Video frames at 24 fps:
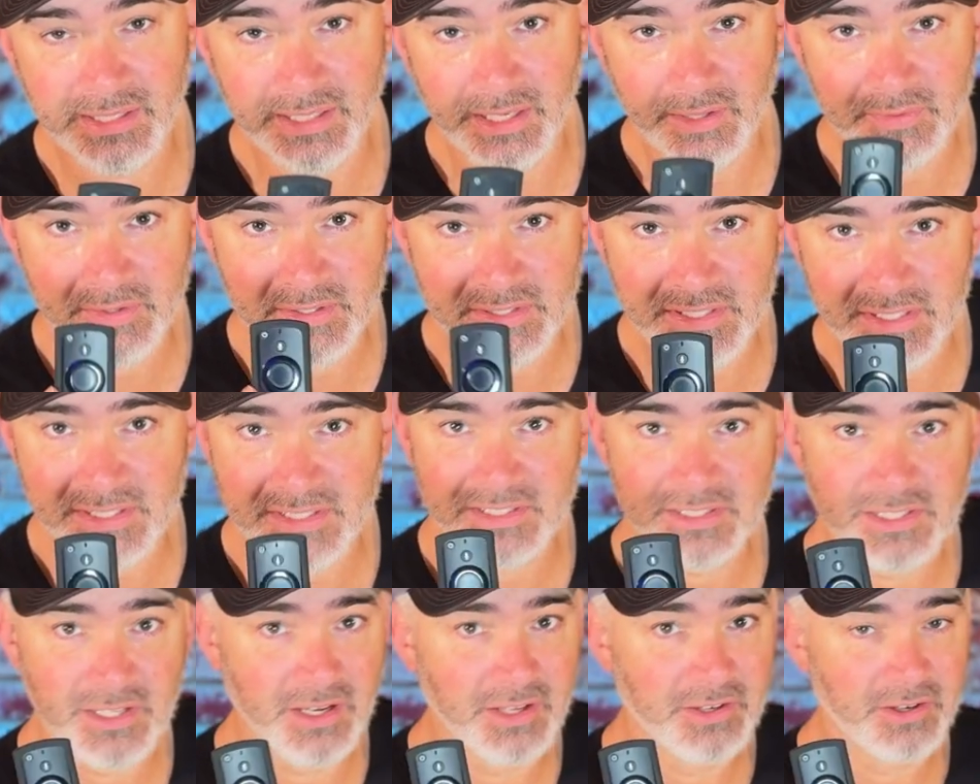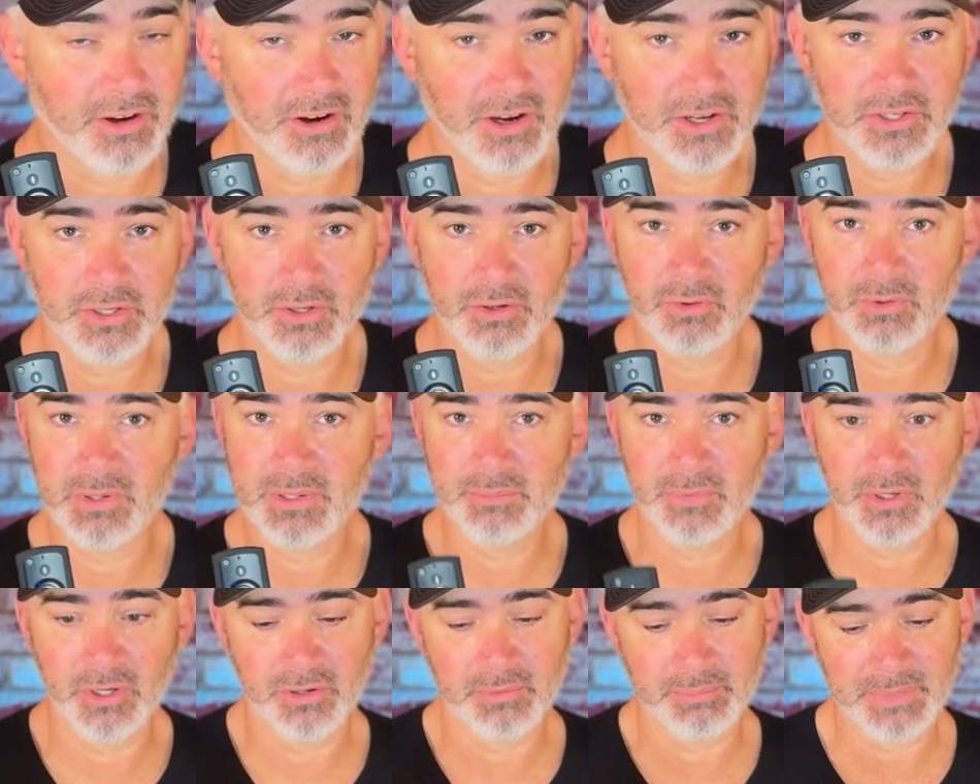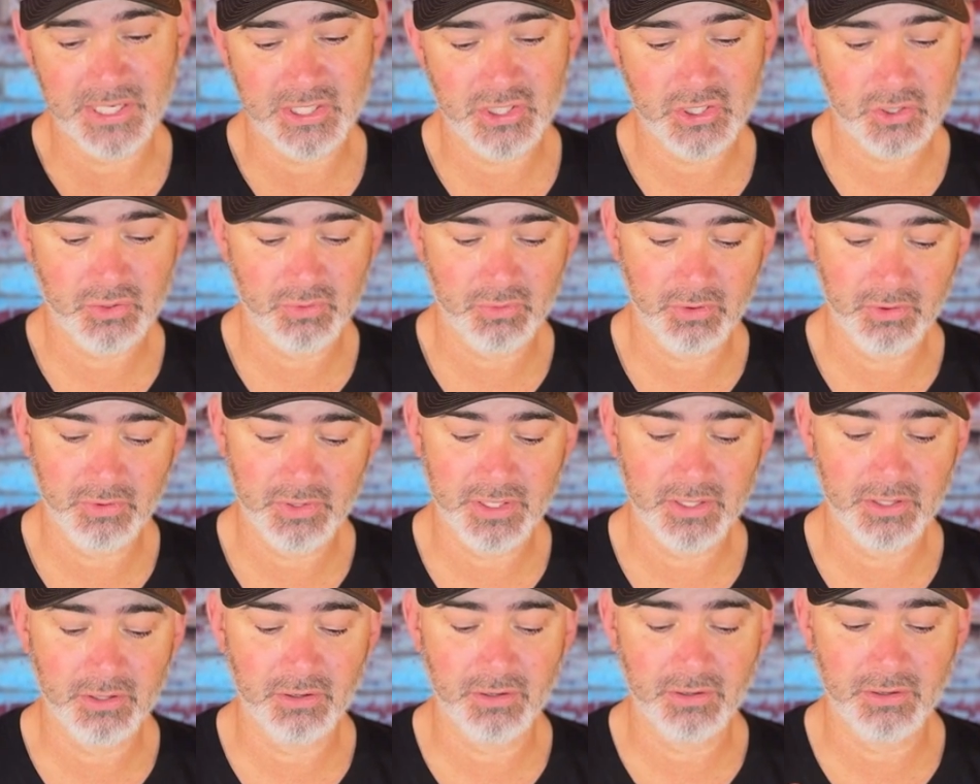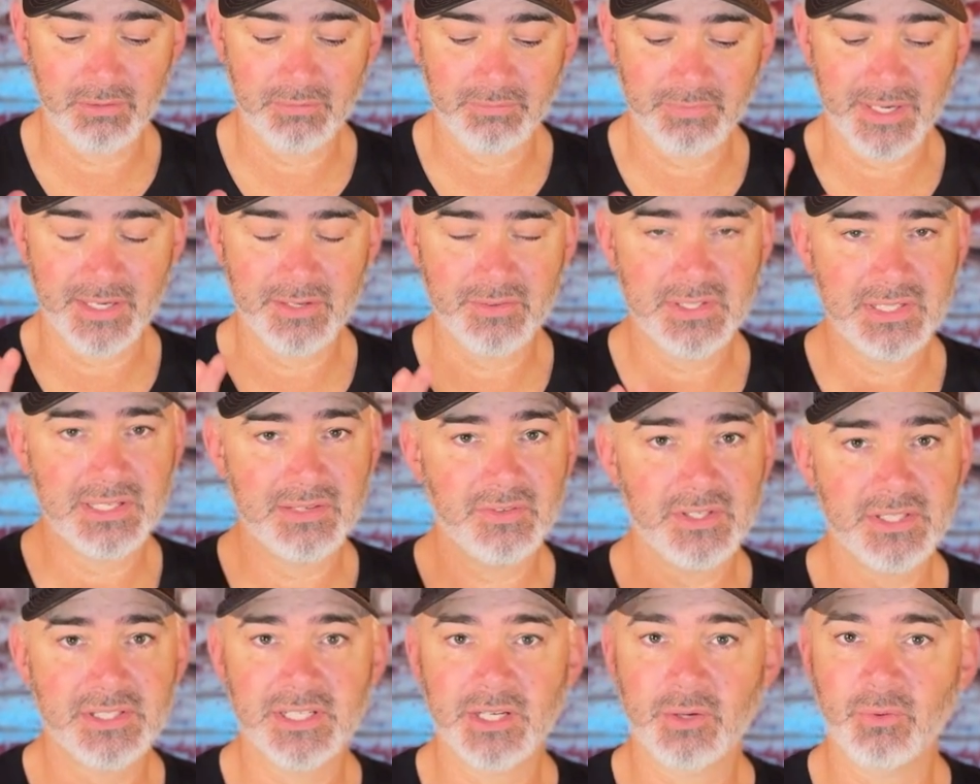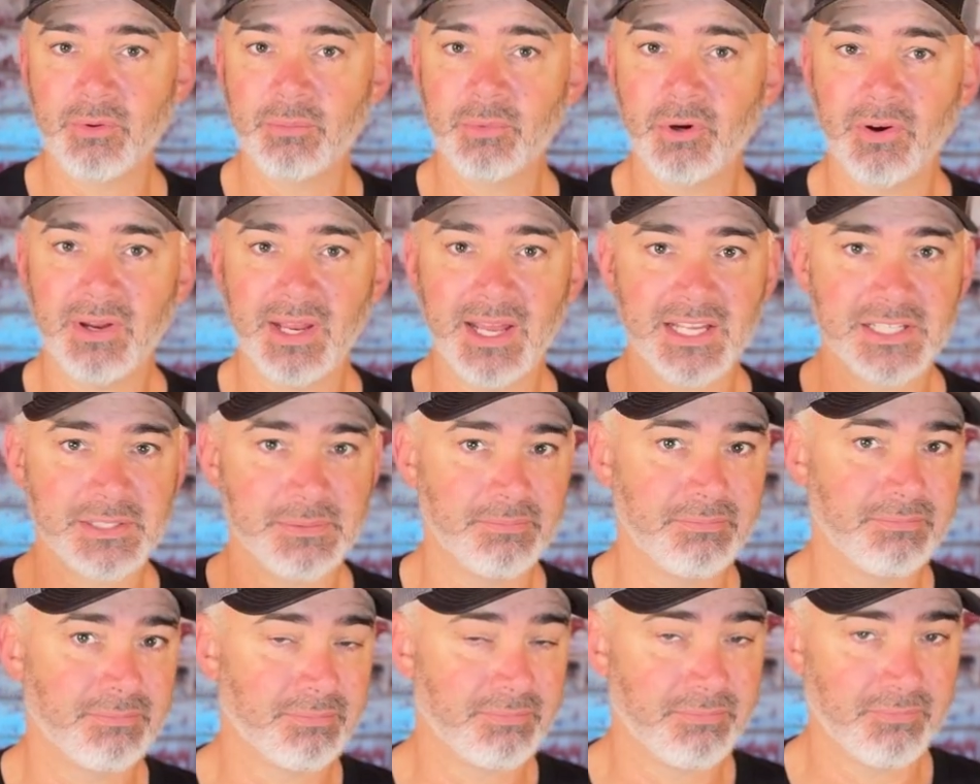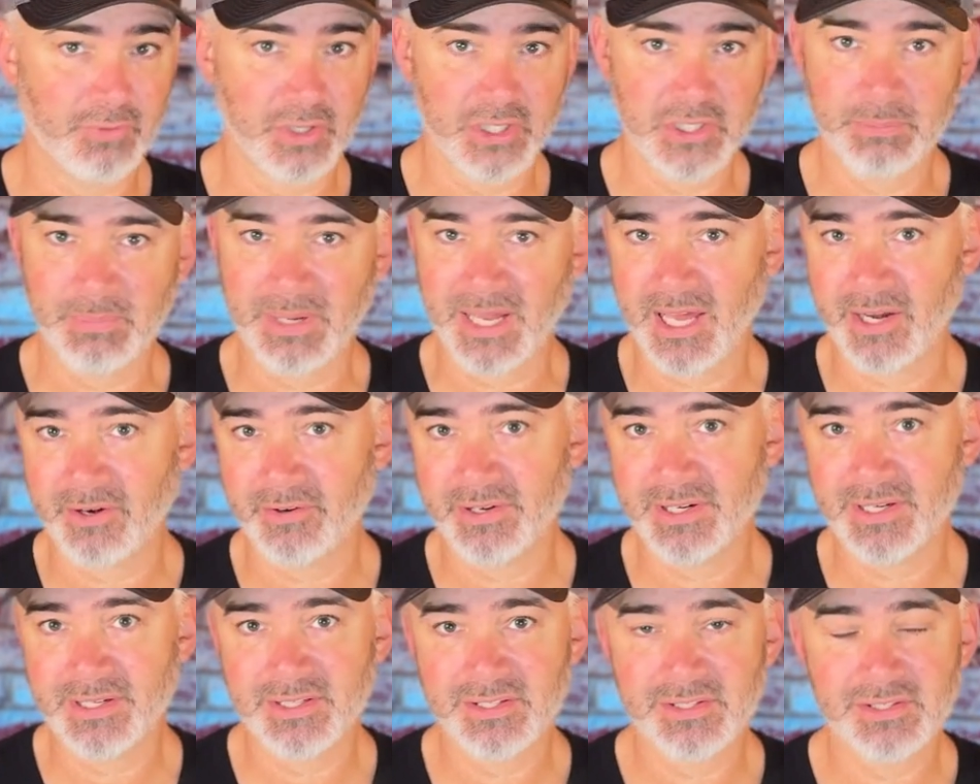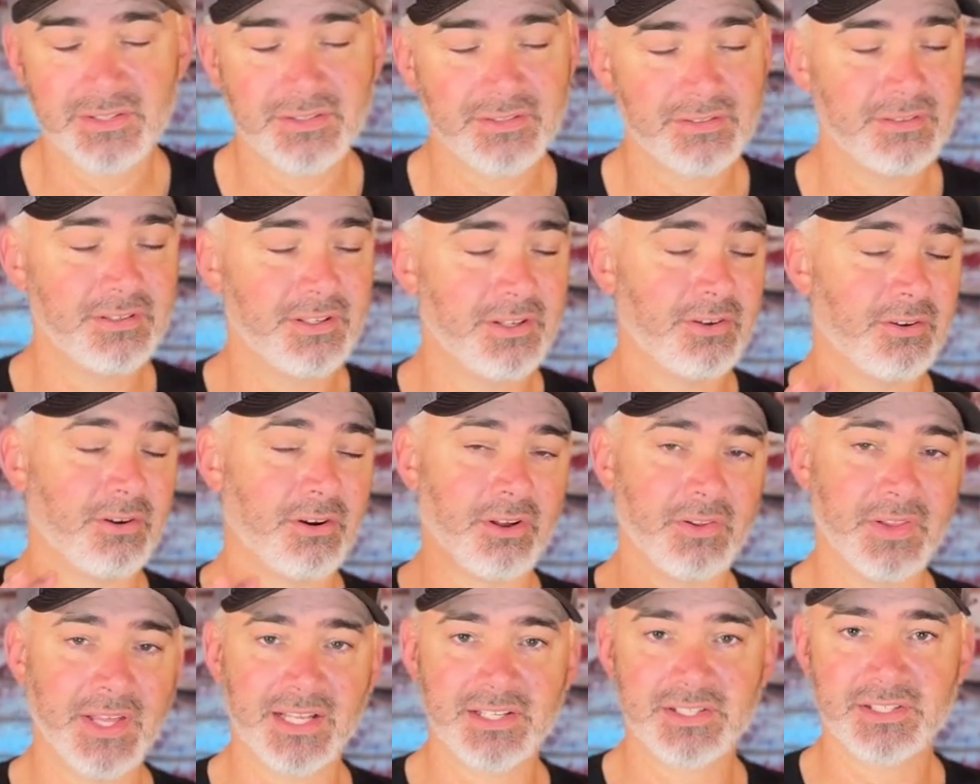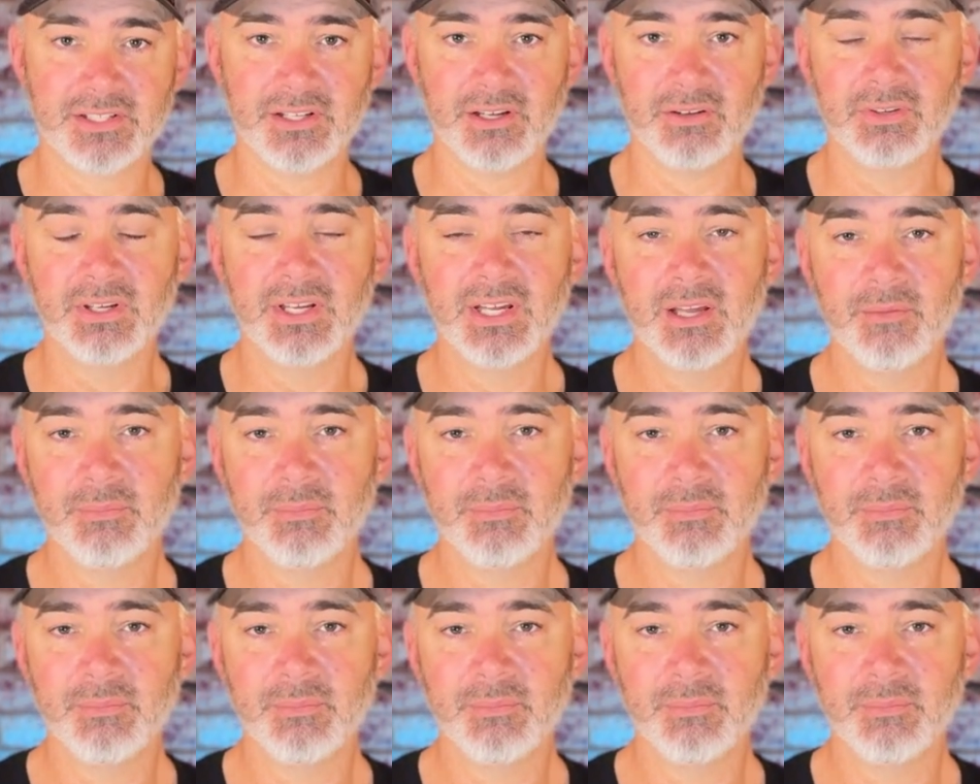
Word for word: Now this is done on your remote. Make sure that your Fire TV Stick remote has fresh batteries, you know, all that stuff.